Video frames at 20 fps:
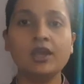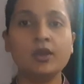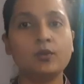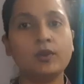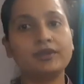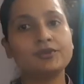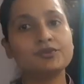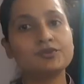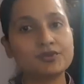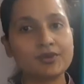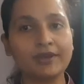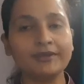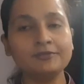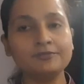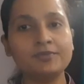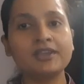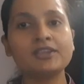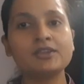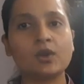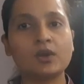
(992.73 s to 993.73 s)
When you try
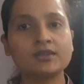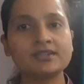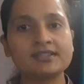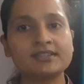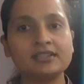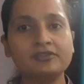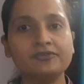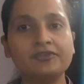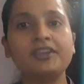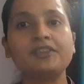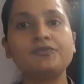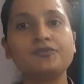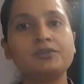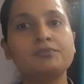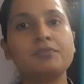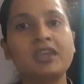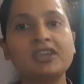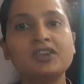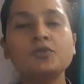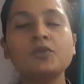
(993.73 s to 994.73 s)
it by yourself, it will
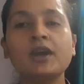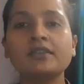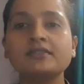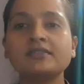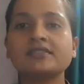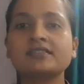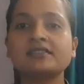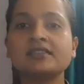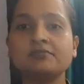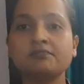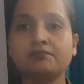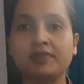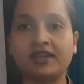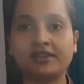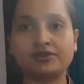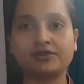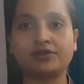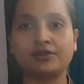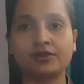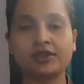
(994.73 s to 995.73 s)
make you understand
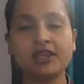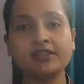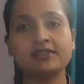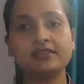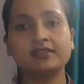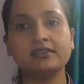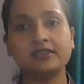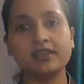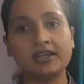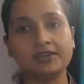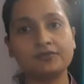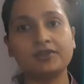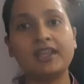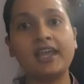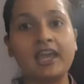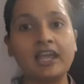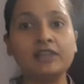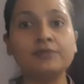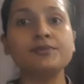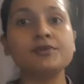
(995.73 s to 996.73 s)
better, okay? That will
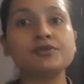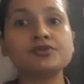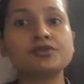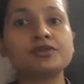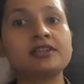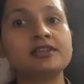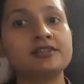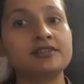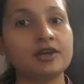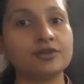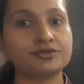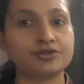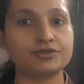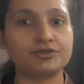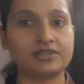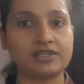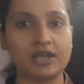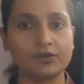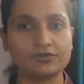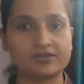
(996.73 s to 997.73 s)
help you to clear out your
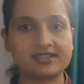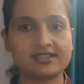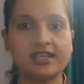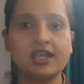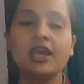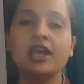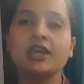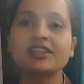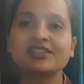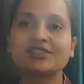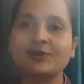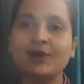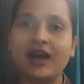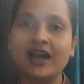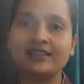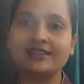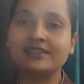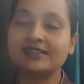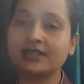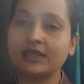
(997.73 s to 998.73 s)
doubts. So
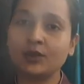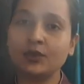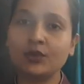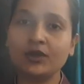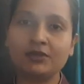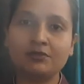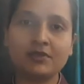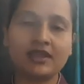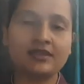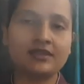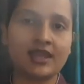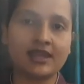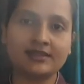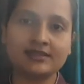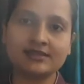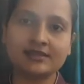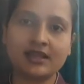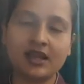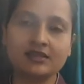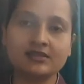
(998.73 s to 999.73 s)
I'll see you in my
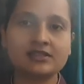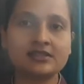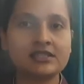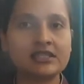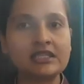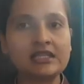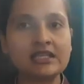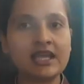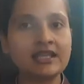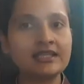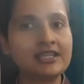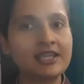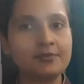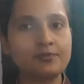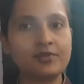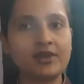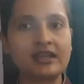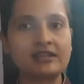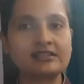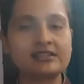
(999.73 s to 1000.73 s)
next class. Till then,
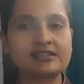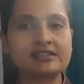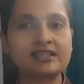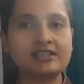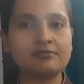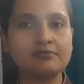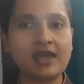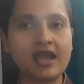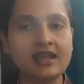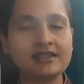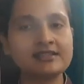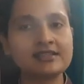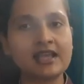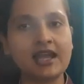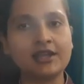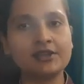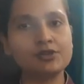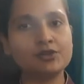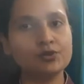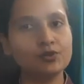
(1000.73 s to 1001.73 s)
keep practicing maths
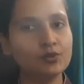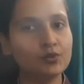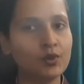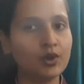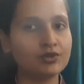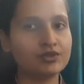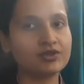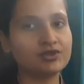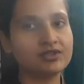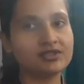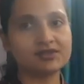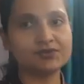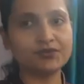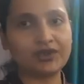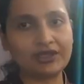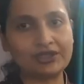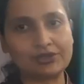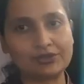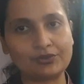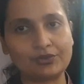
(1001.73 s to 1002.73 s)
and do watch this
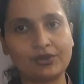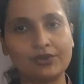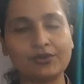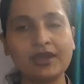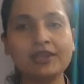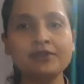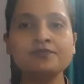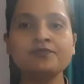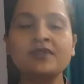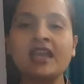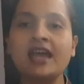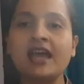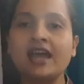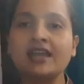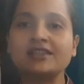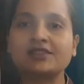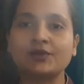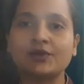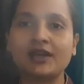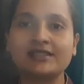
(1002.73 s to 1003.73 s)
video, all right?
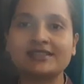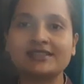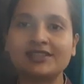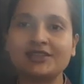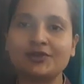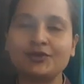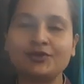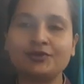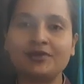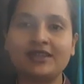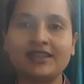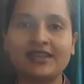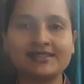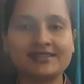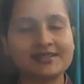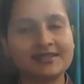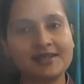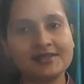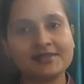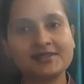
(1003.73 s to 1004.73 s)
So I'll see you in my
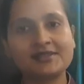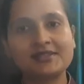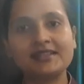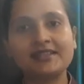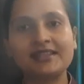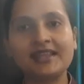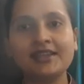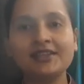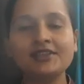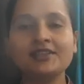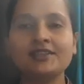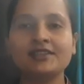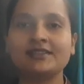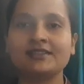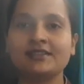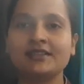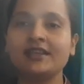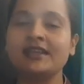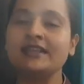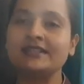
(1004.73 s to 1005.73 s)
next class. Till then,
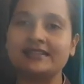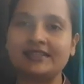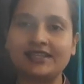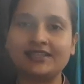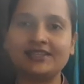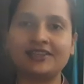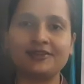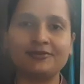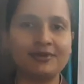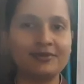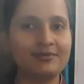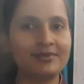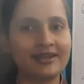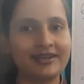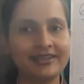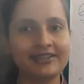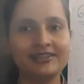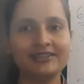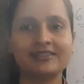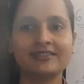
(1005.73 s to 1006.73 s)
take care.
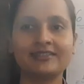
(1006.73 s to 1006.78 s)
Bye-bye.